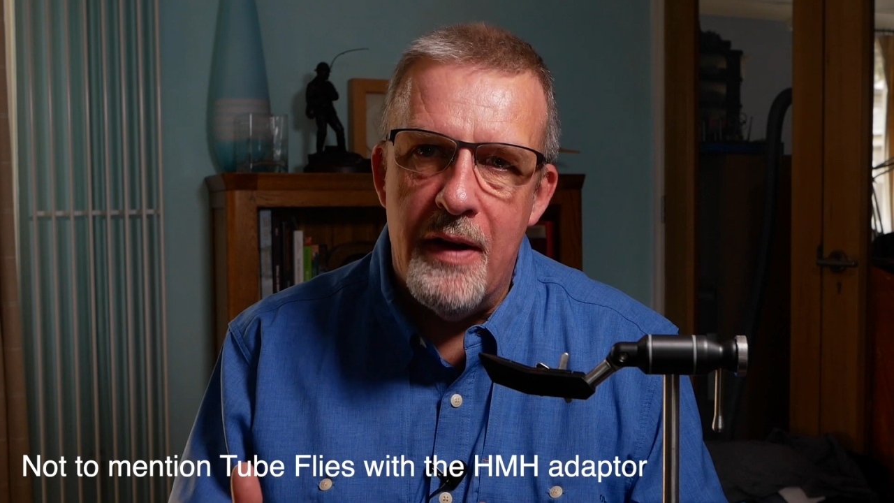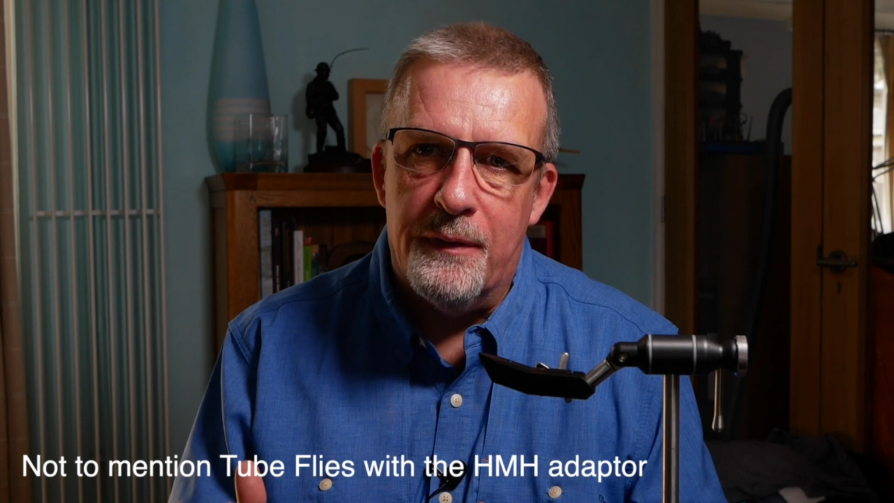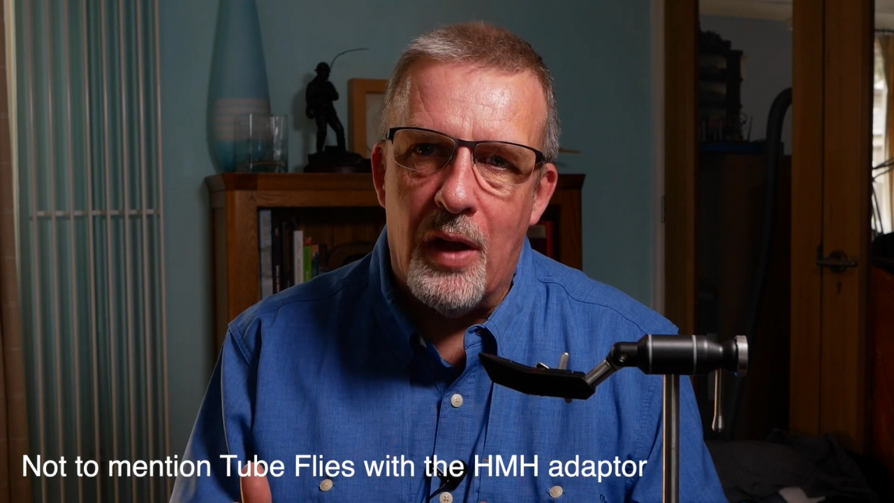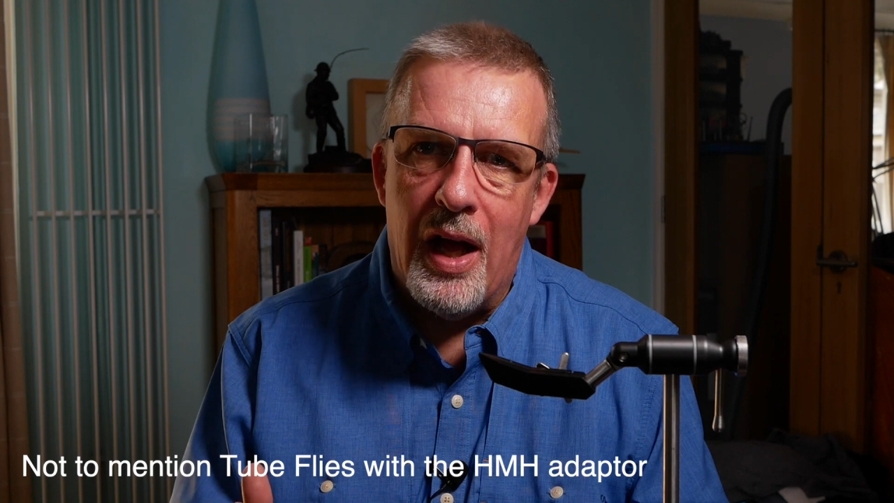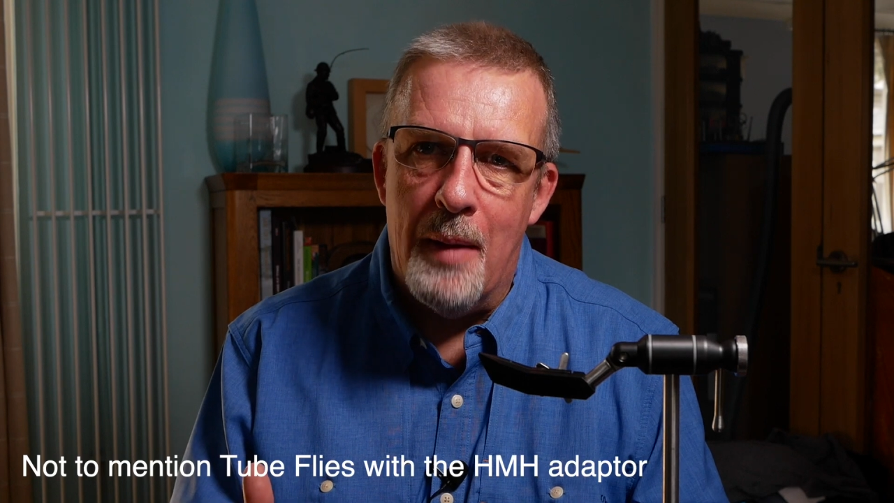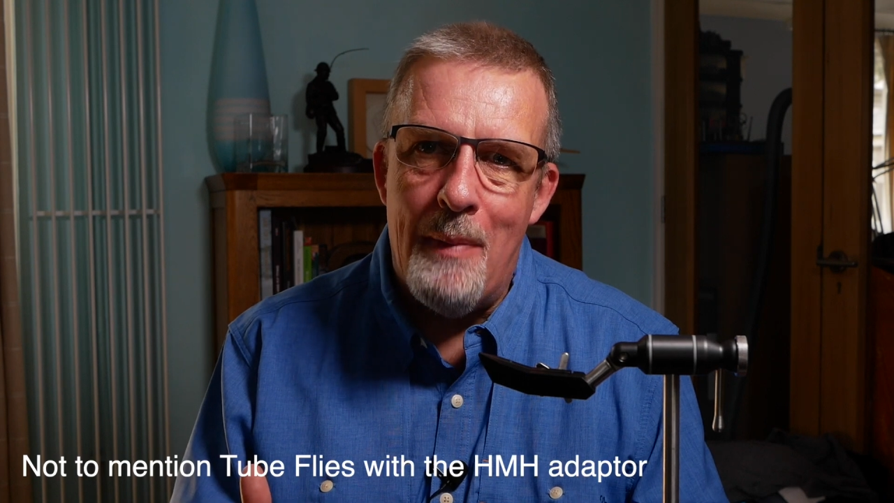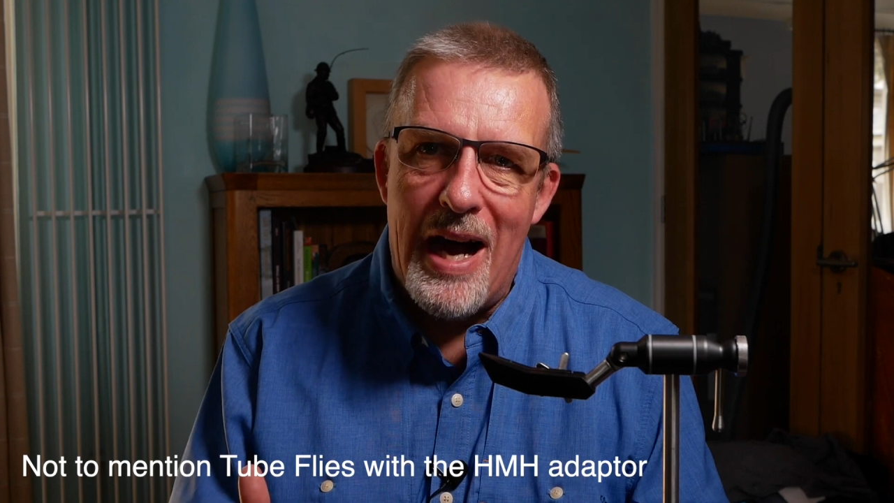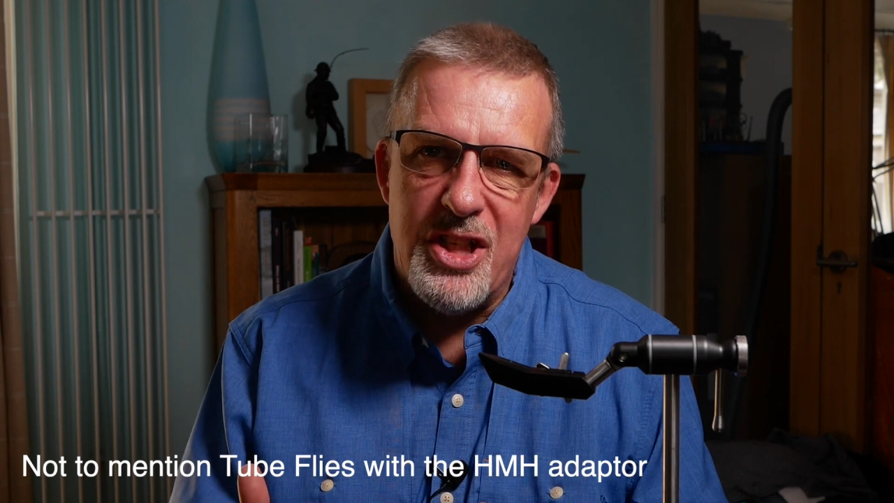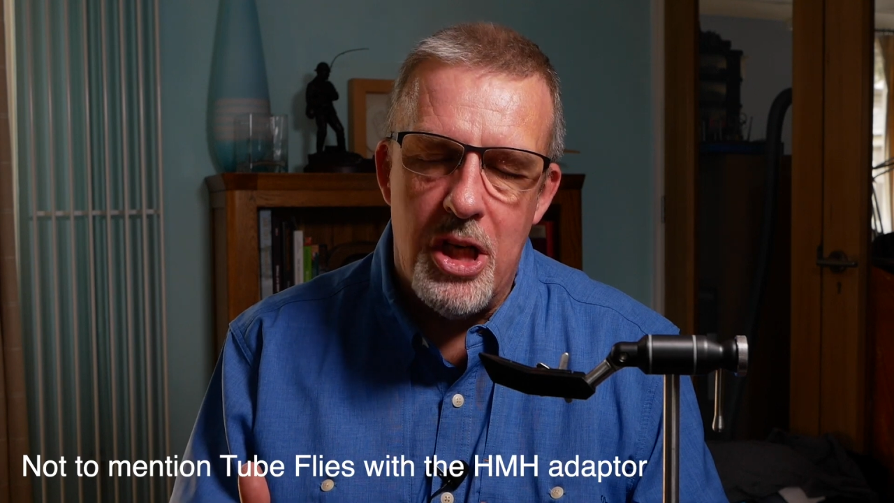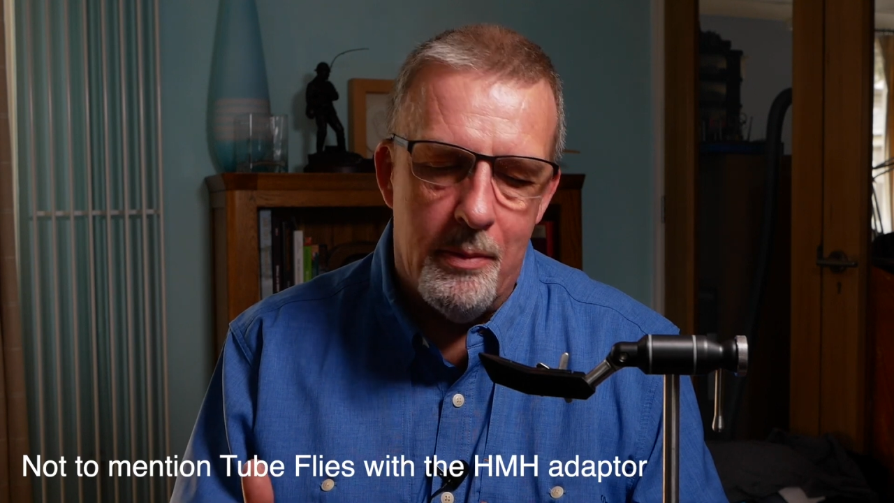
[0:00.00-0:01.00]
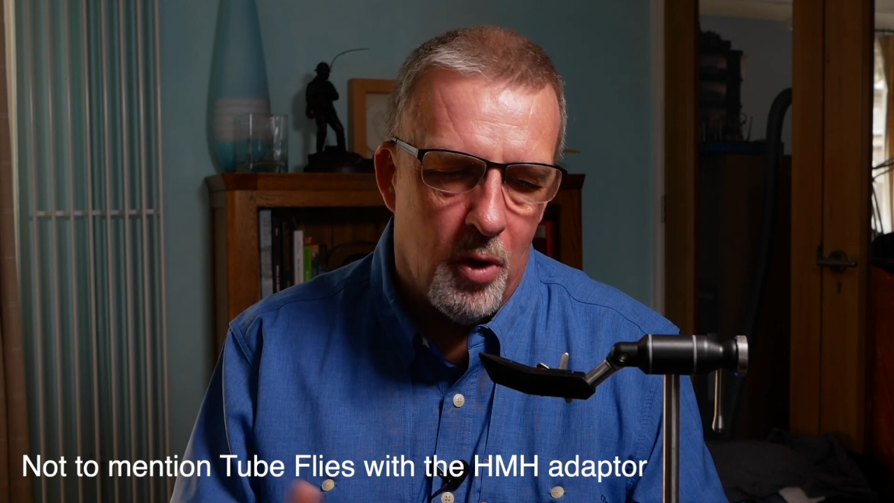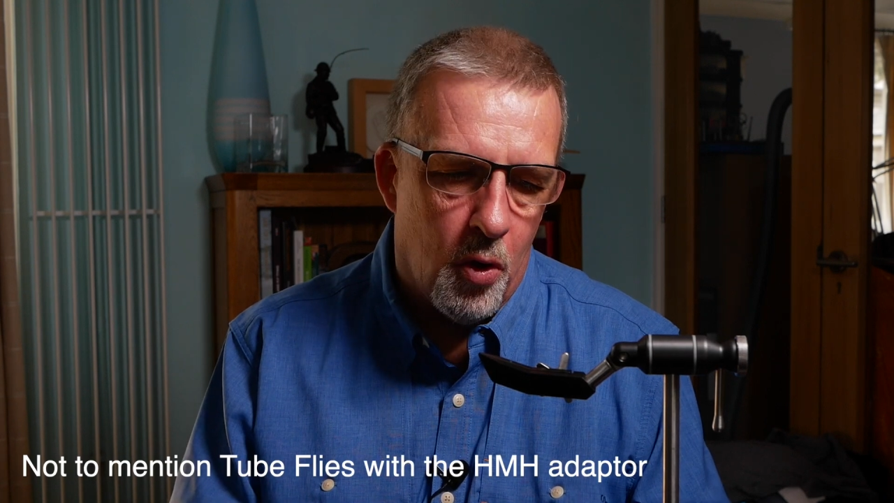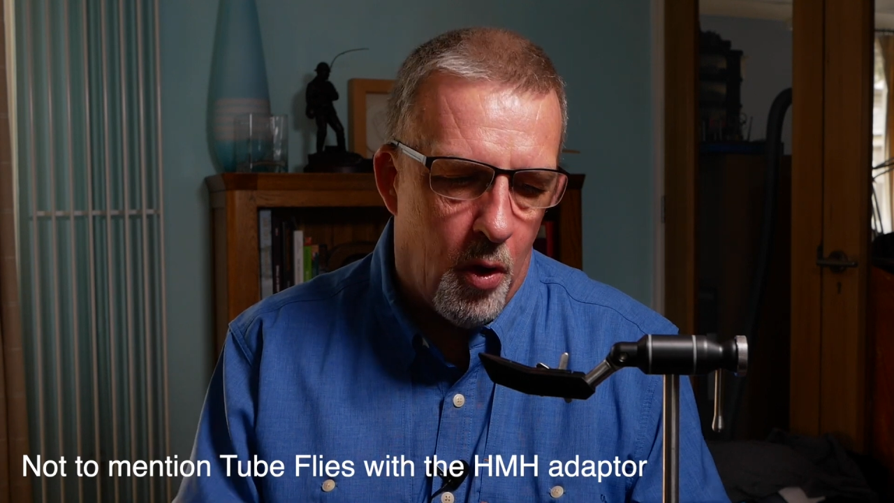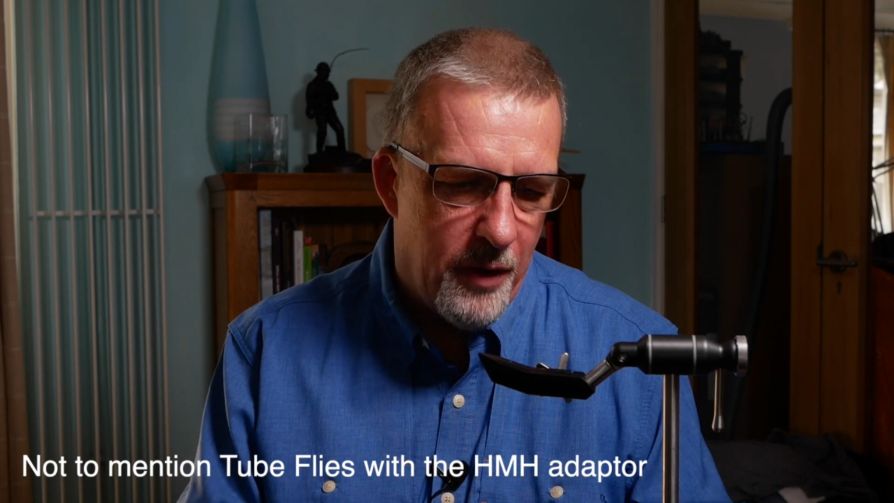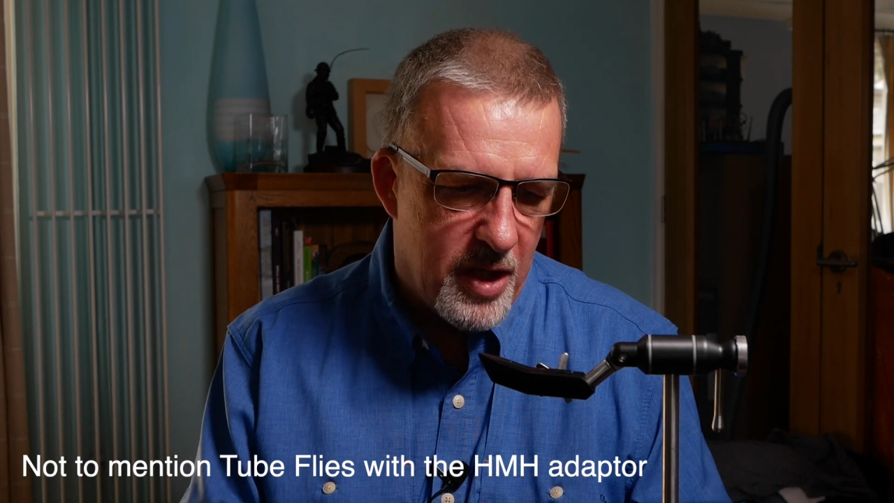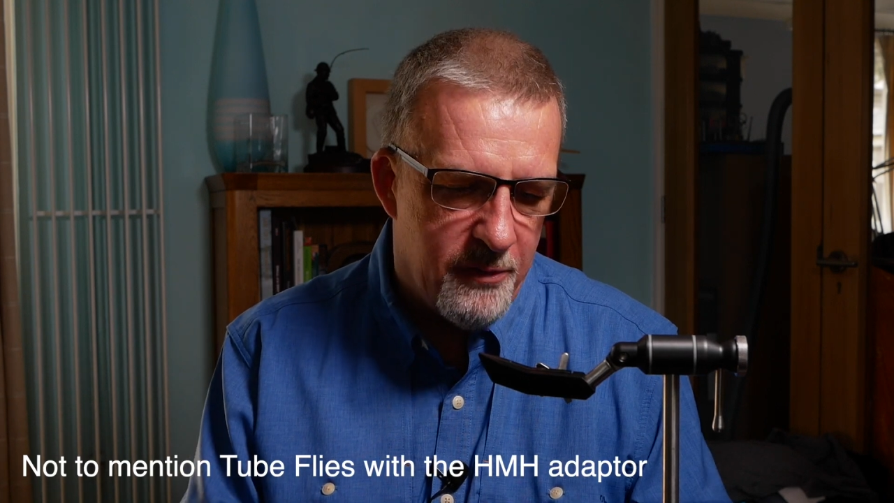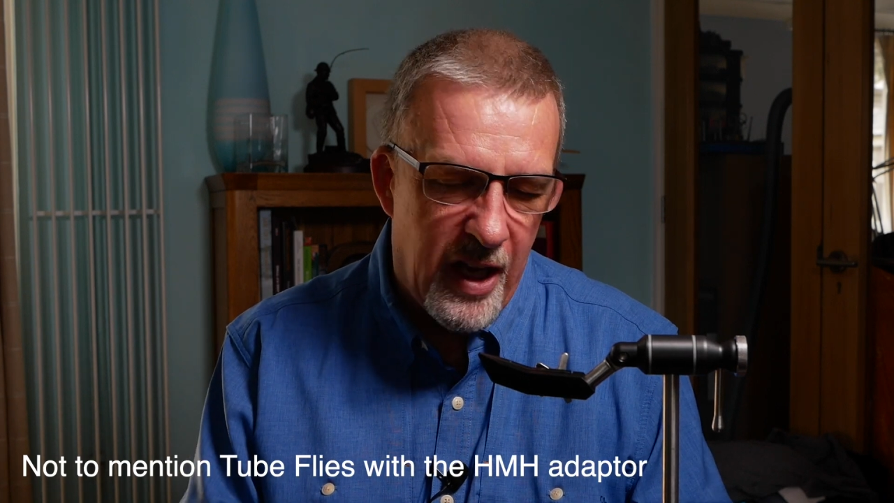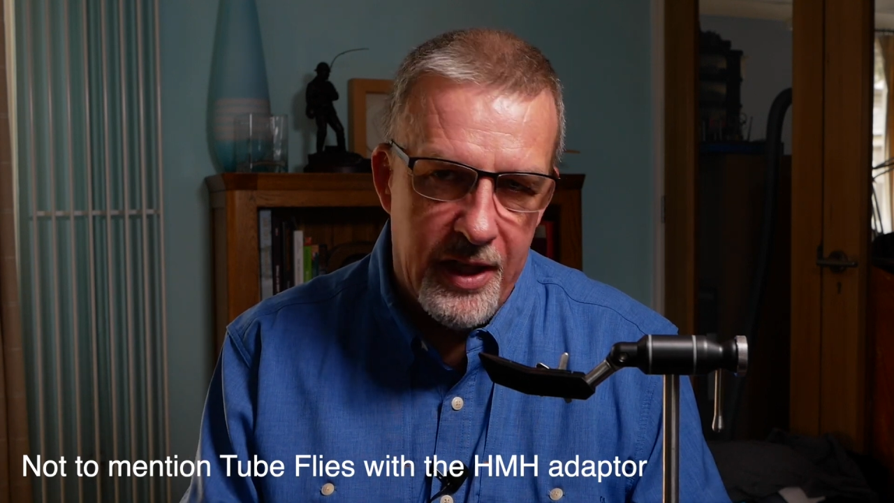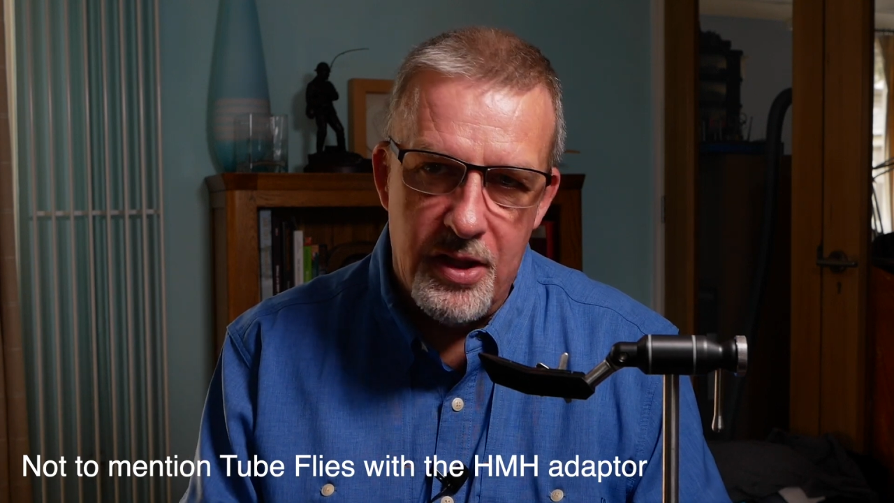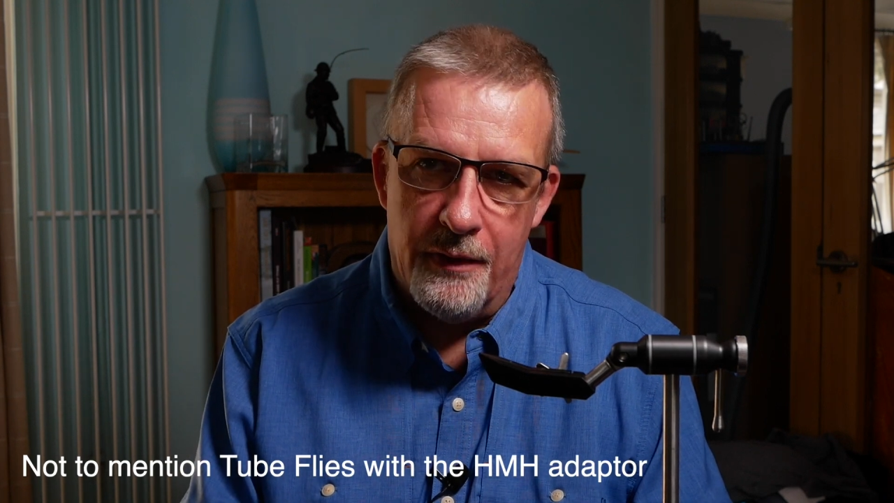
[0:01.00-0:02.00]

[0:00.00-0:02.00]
fly imaginable on this vise.